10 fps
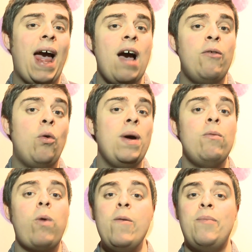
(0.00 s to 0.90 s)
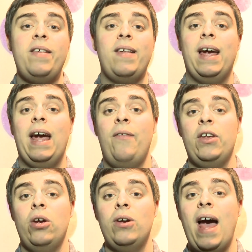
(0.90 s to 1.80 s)
however we won't be seeing it in
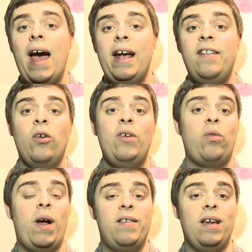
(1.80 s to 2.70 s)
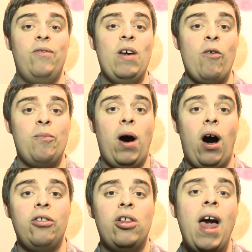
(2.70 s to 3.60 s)
the UK until the 25th of
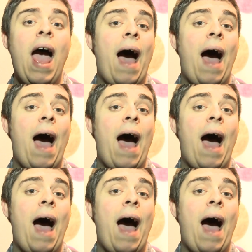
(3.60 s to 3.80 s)
March,